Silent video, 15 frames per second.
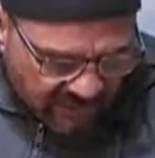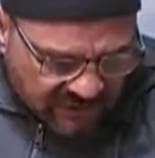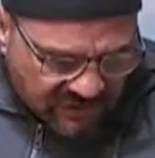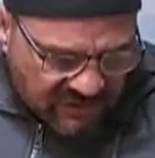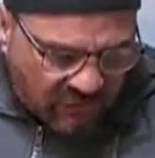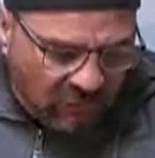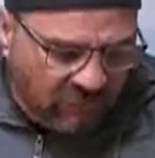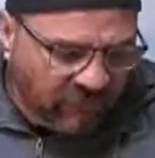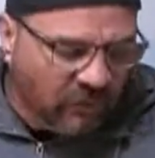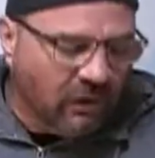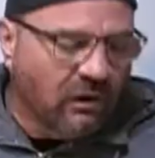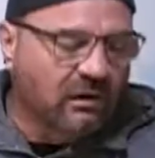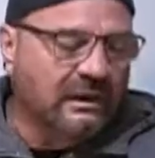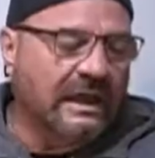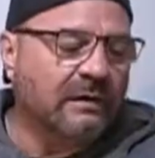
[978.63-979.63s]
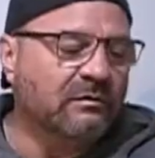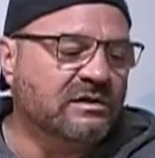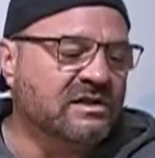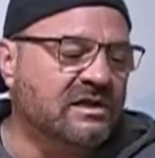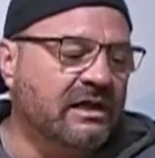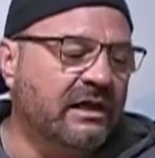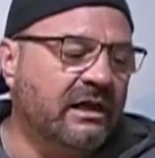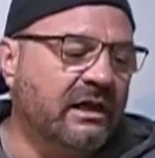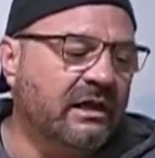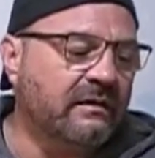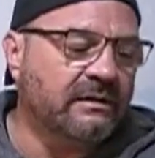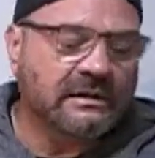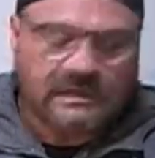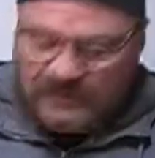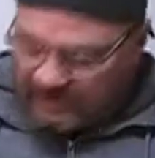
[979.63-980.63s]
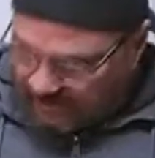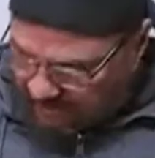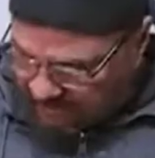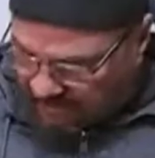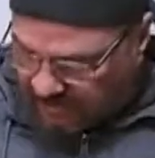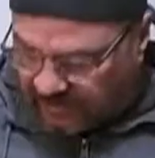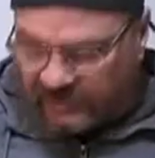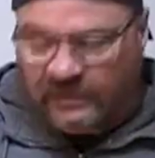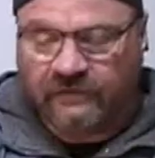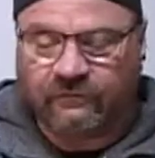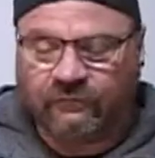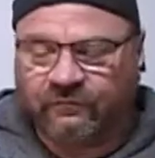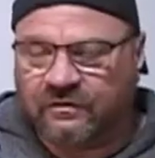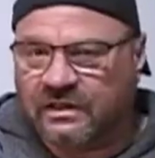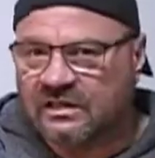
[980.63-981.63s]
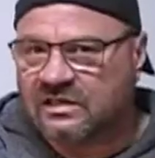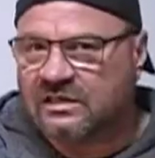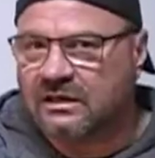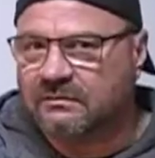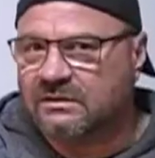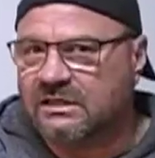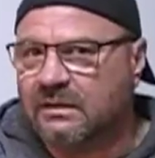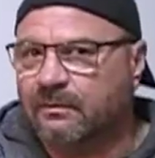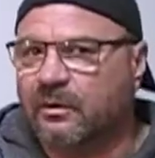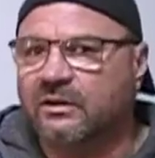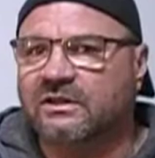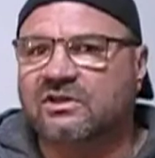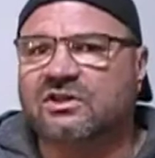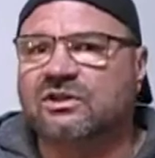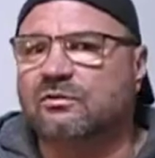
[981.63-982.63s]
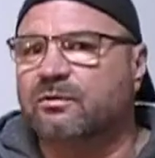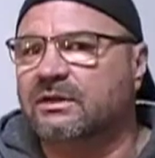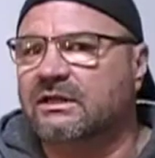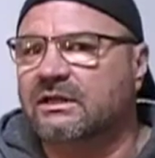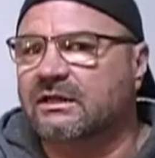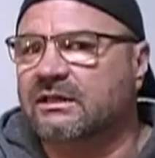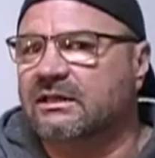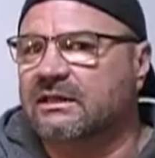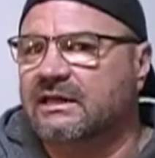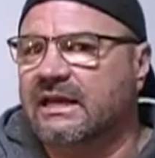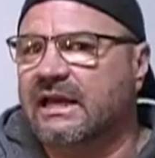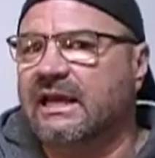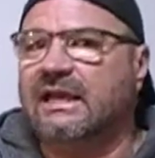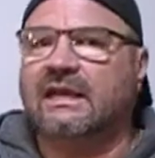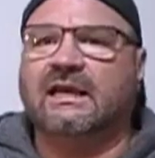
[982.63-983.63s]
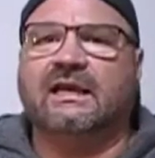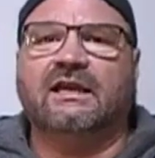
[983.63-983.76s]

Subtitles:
So overall, I would say if this comes up on the stupid deal of the day